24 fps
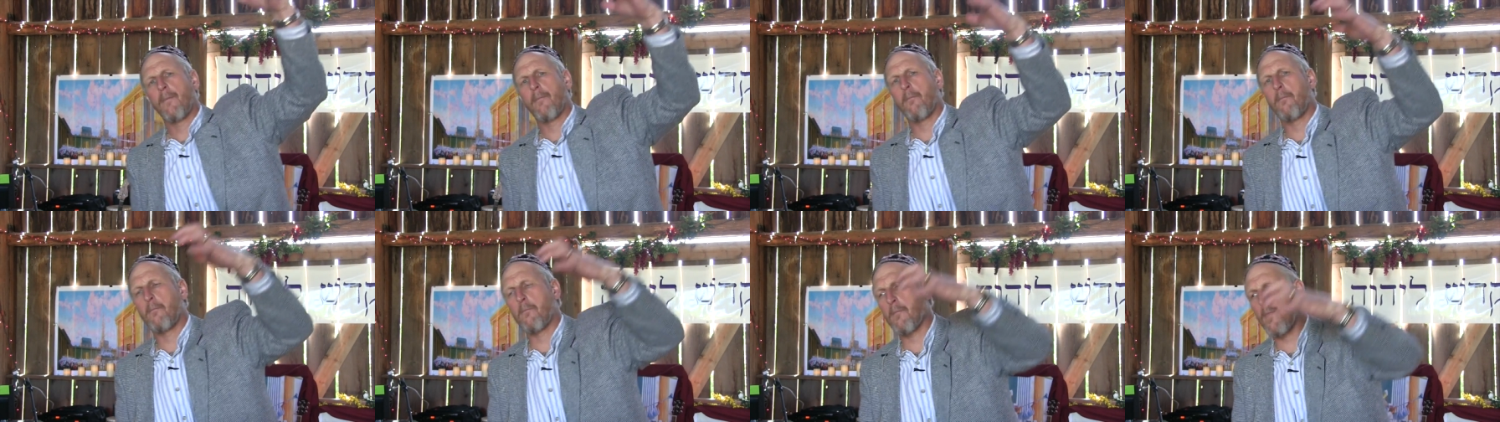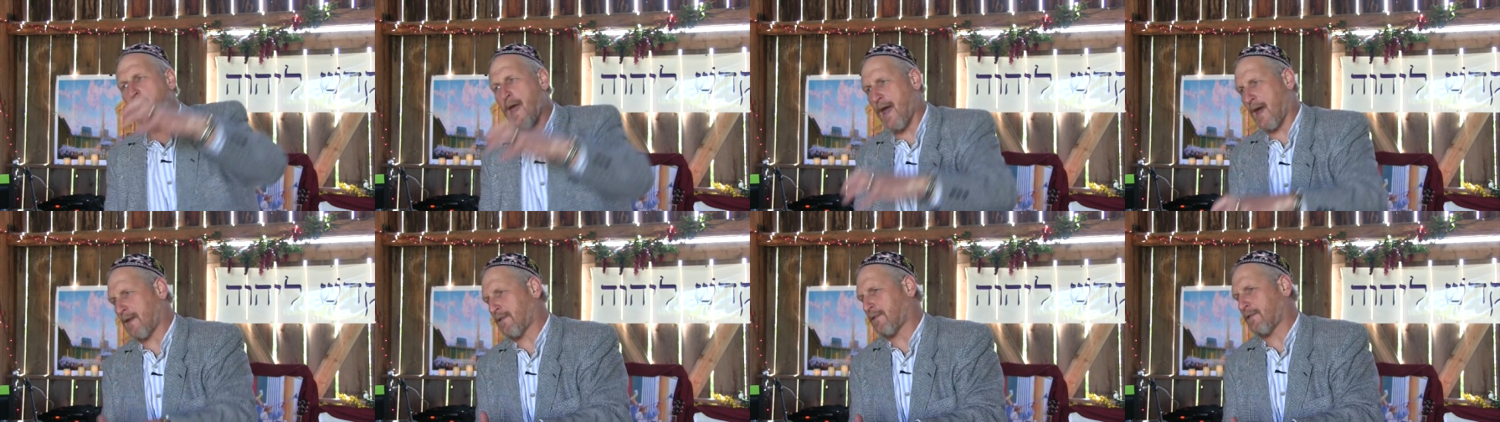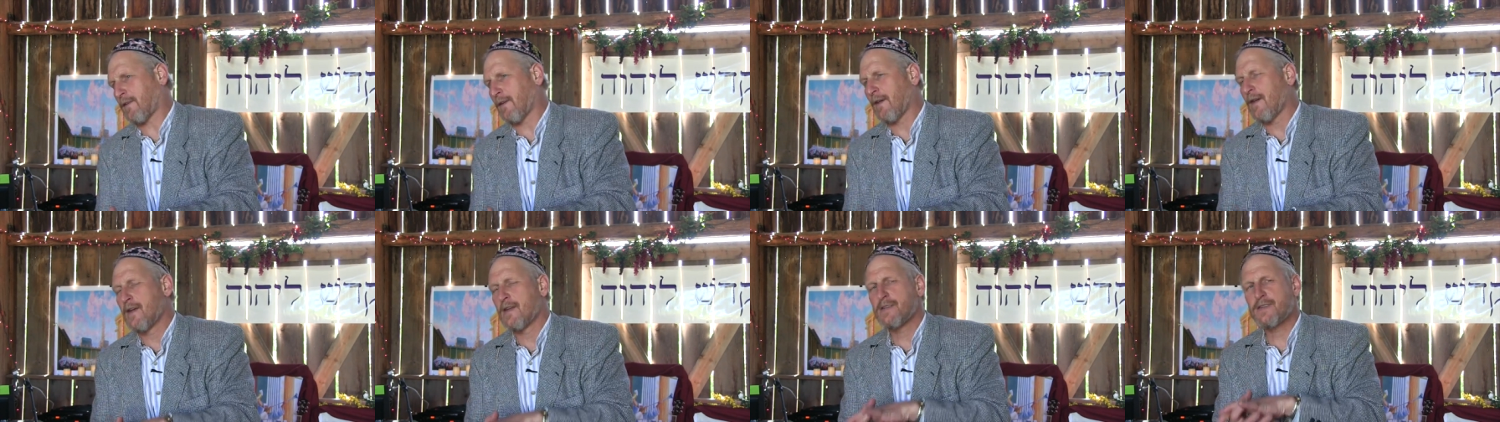
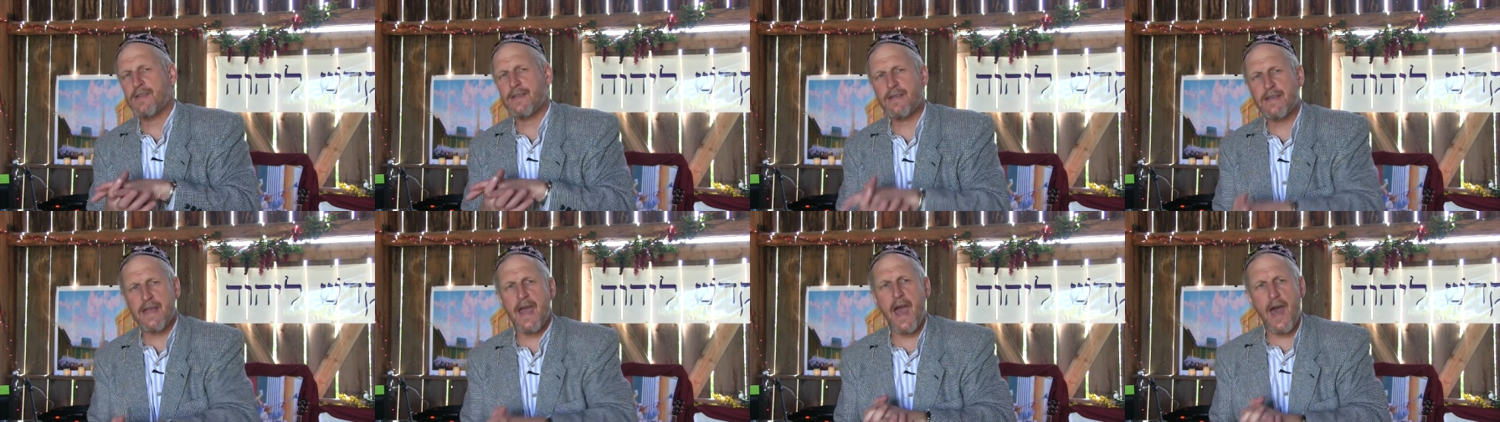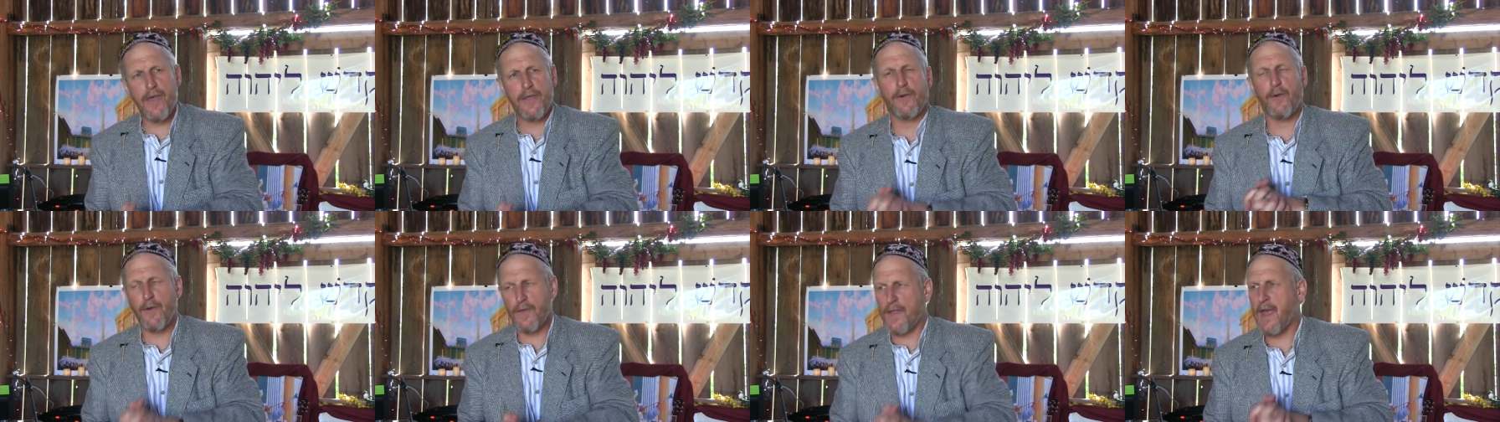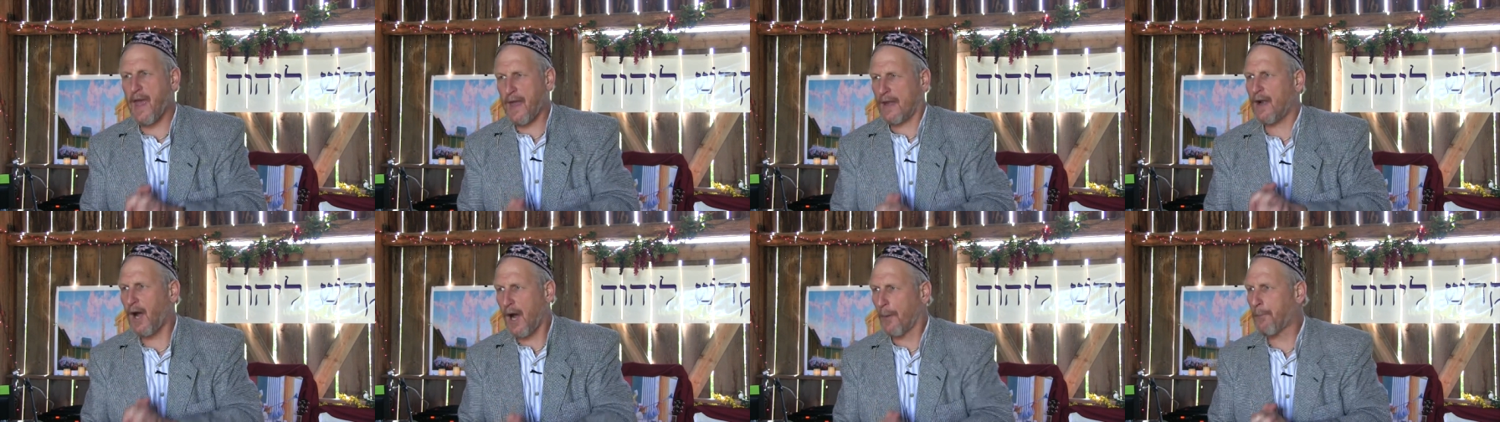met together in
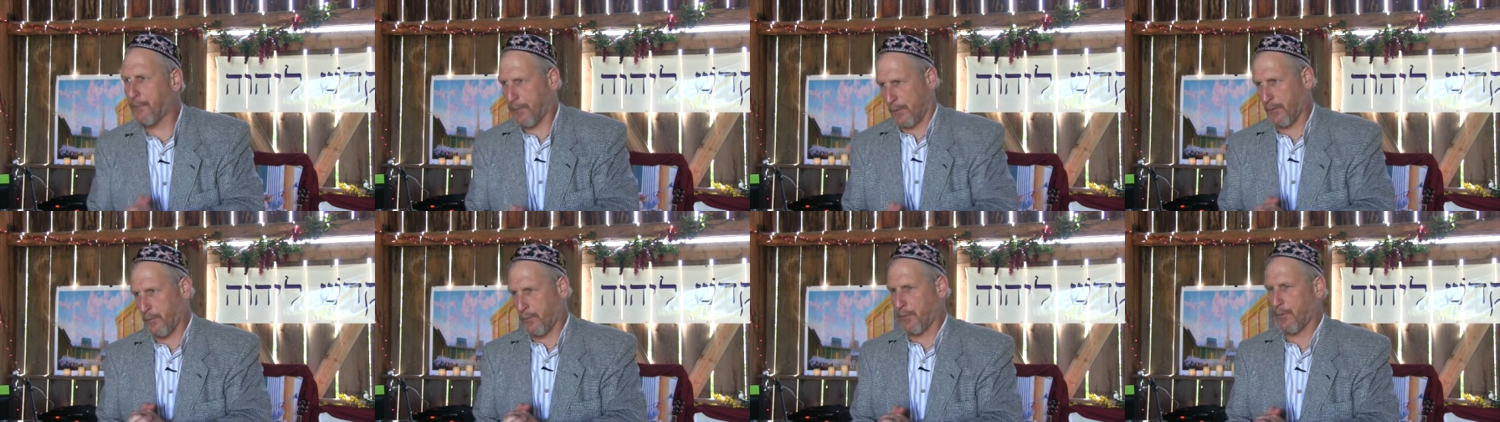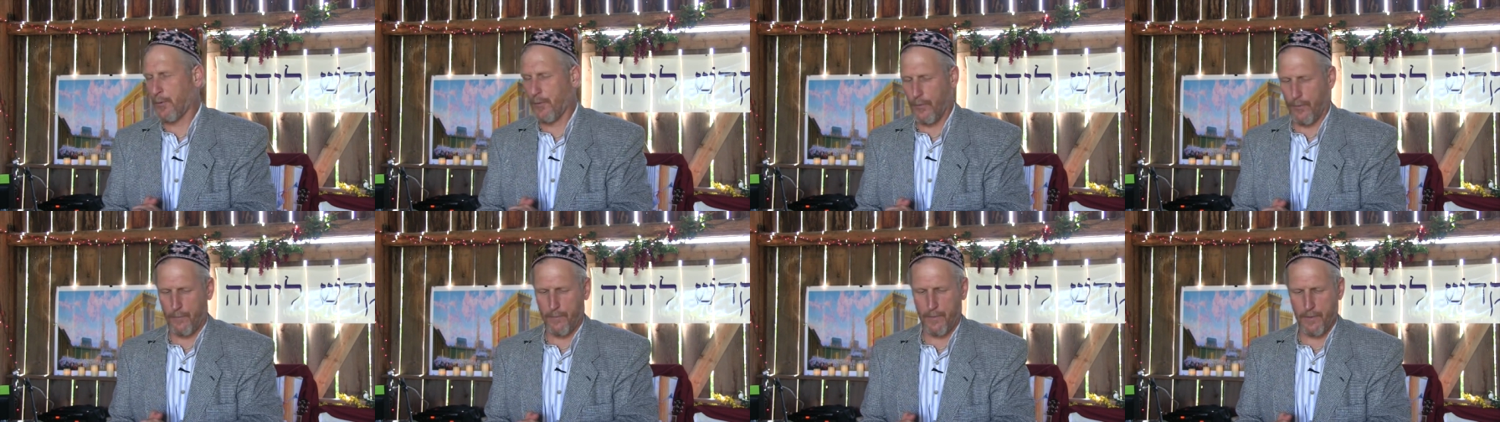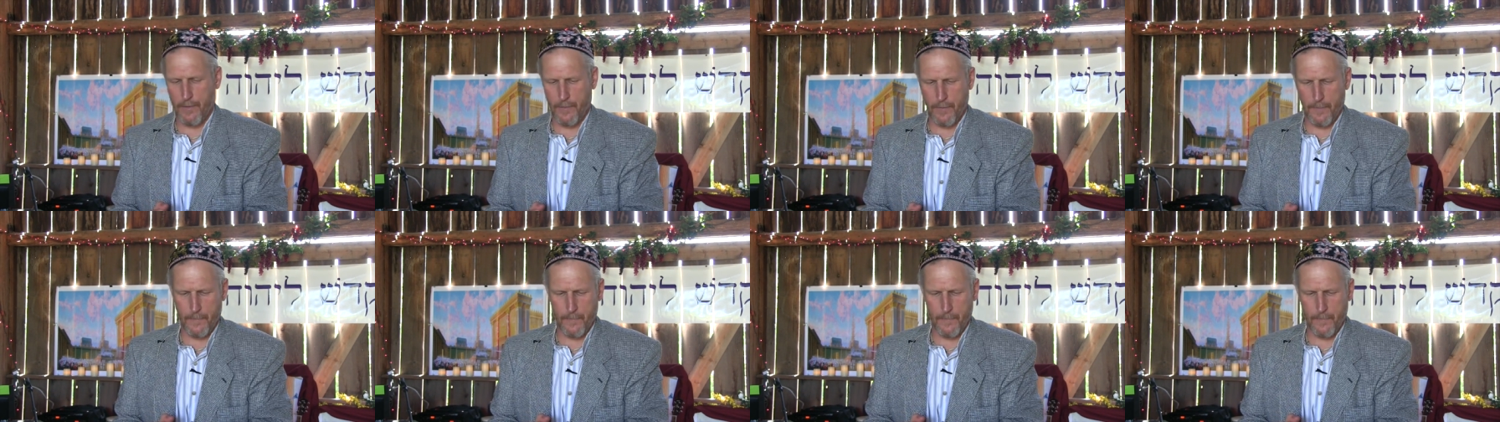that upper room.